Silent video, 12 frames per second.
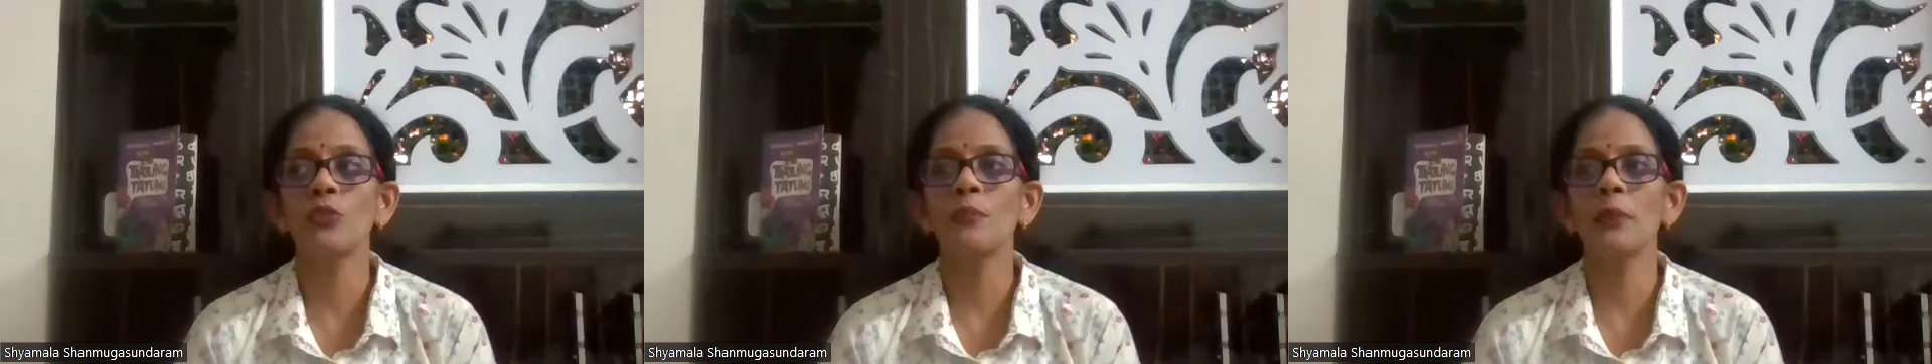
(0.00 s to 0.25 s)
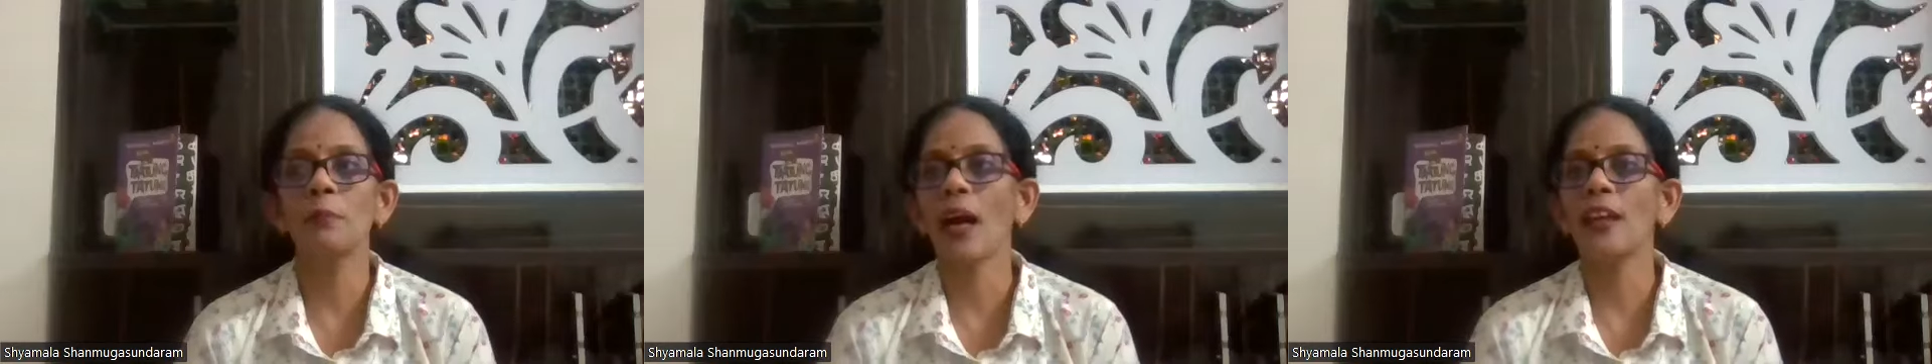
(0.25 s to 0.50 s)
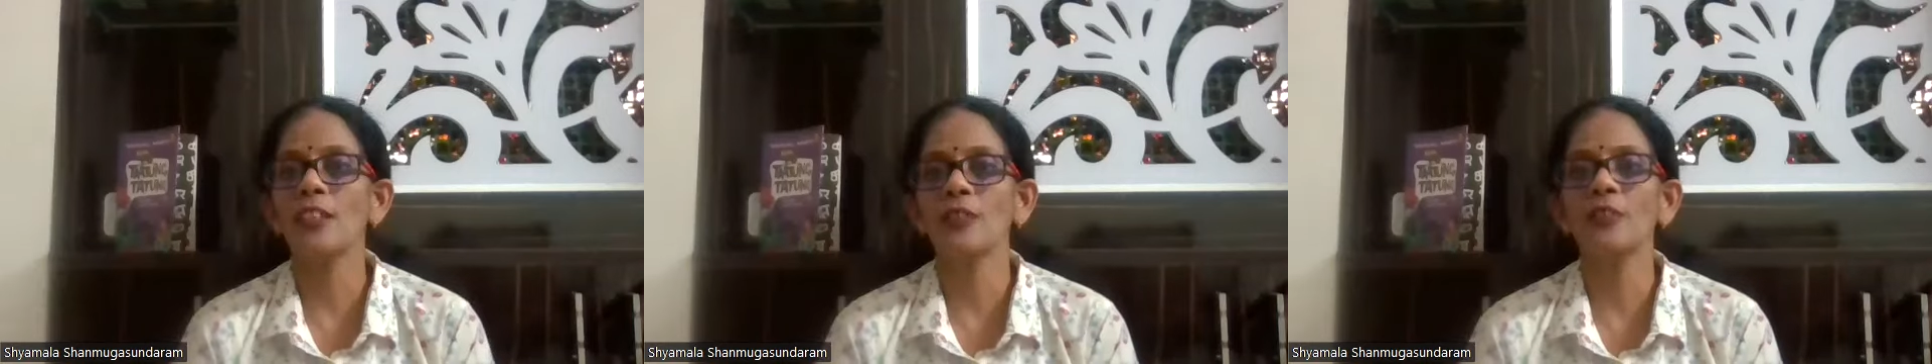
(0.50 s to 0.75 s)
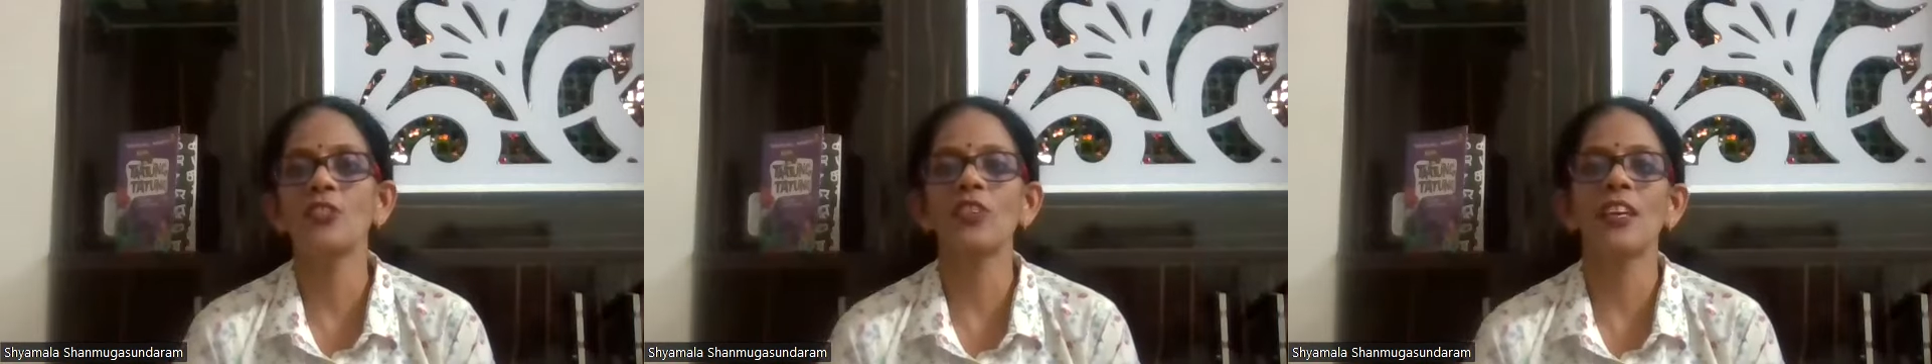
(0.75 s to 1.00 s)
shouldn't be part
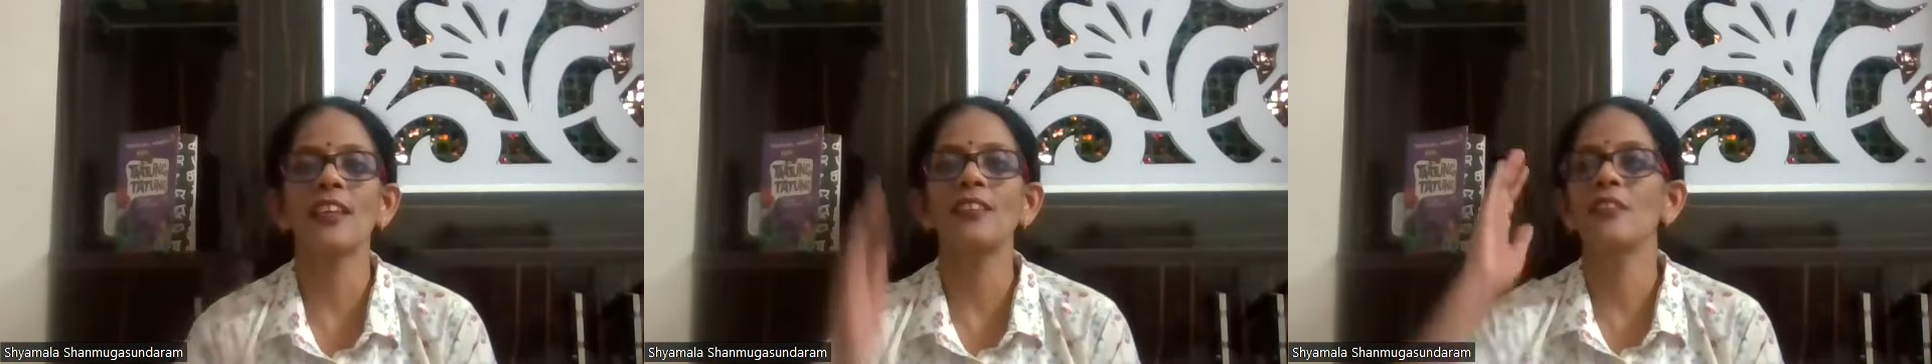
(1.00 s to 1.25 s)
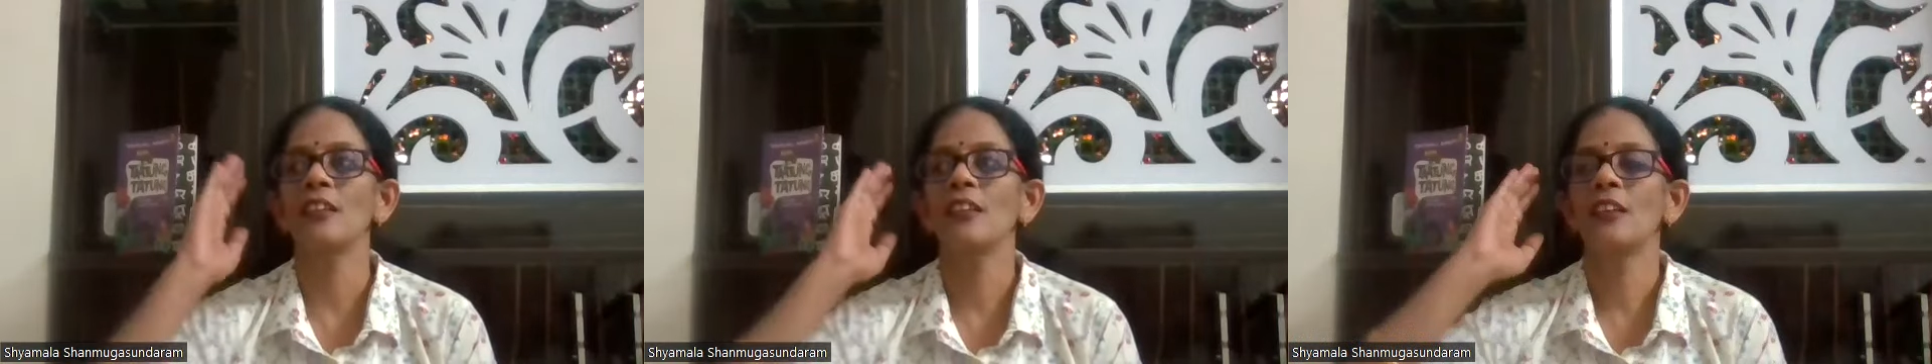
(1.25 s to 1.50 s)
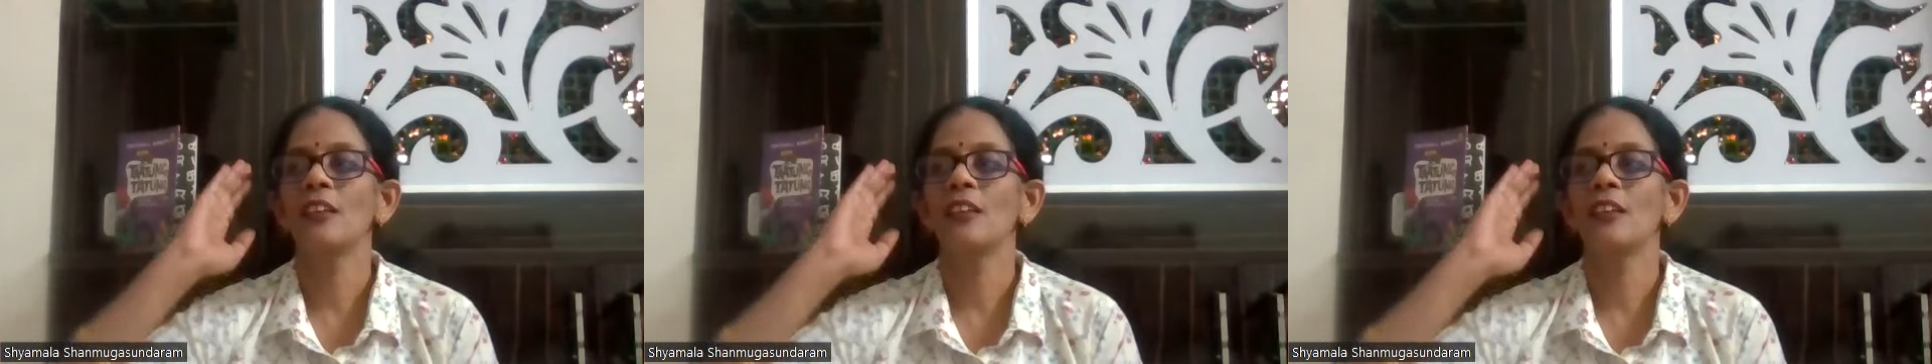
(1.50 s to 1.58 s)
of the chain